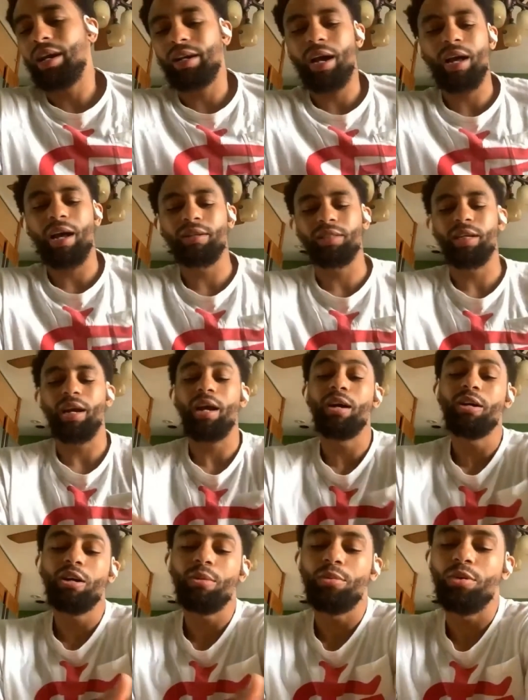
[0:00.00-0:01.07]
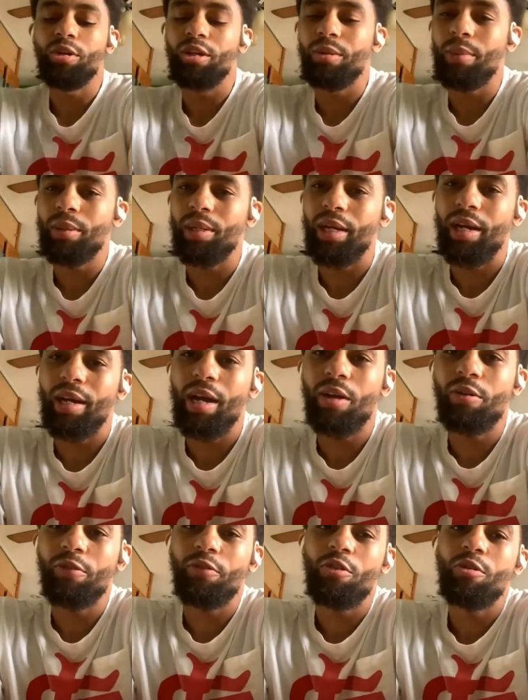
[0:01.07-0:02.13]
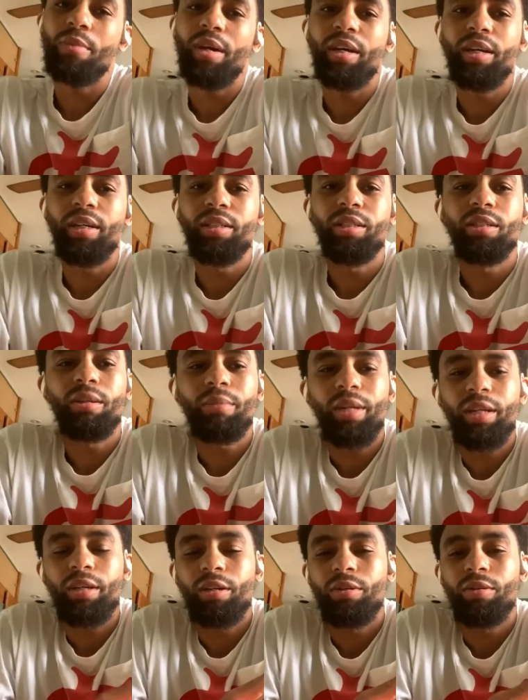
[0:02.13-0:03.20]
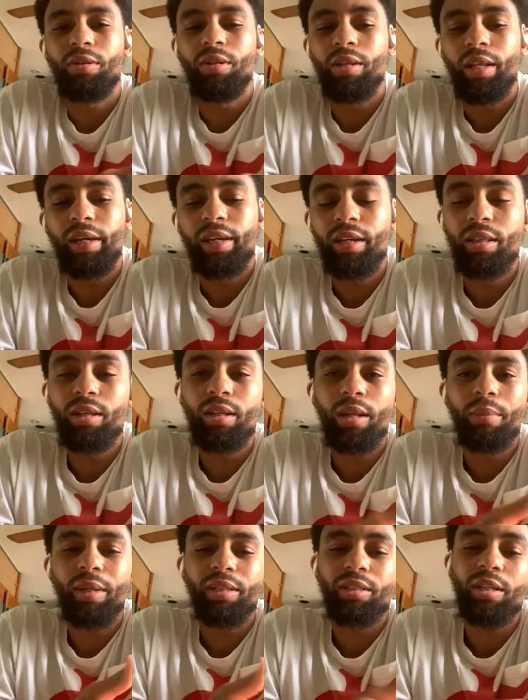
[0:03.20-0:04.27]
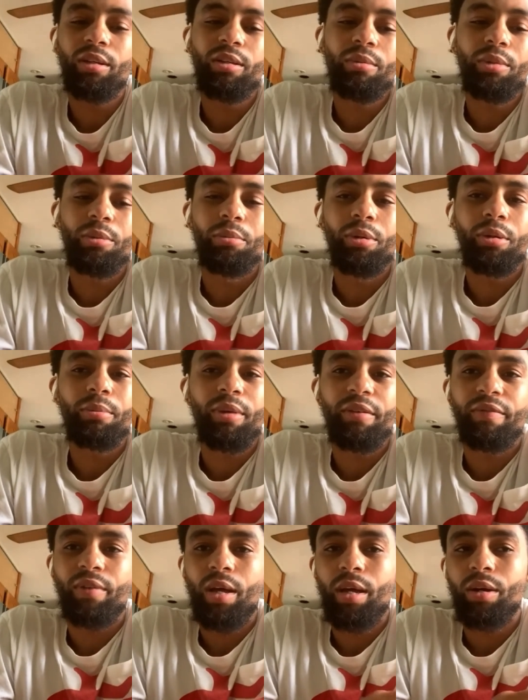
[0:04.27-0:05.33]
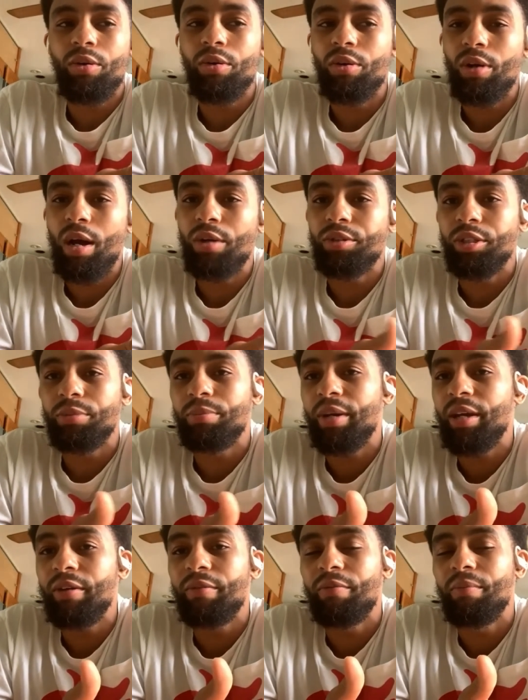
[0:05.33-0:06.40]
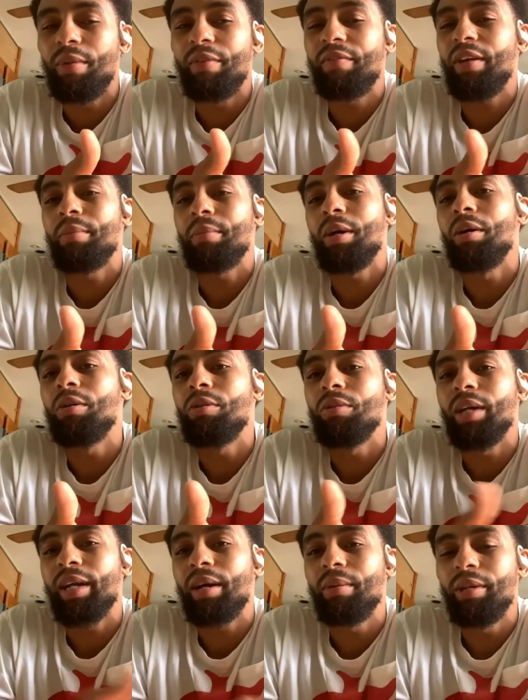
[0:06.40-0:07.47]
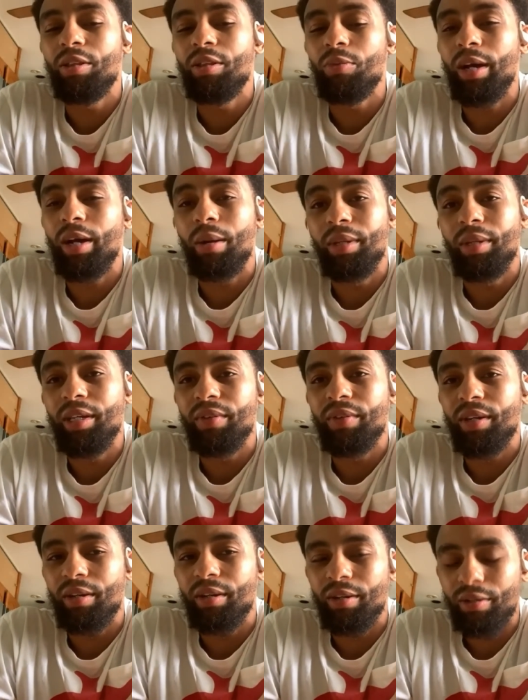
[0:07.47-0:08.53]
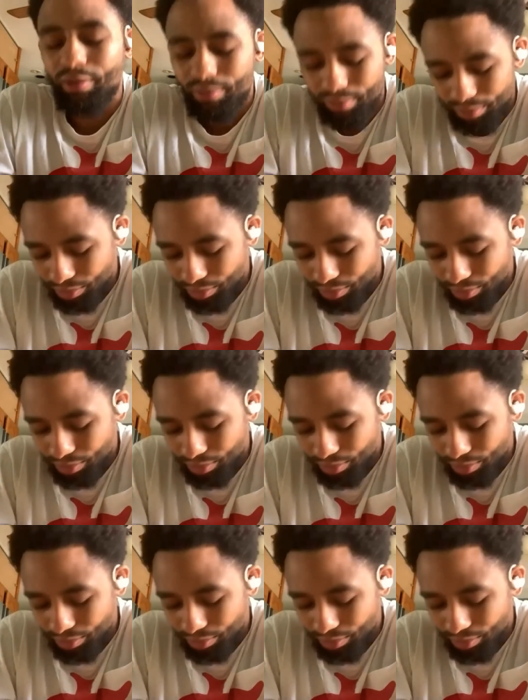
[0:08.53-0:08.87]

I was like, I hung up on him. I'm like, I got on the phone with my agent. And I'm like, yo, like, either I'm like, tell them to book my flight or I'll just pay my flight my own. Like, either way, I'm leaving here.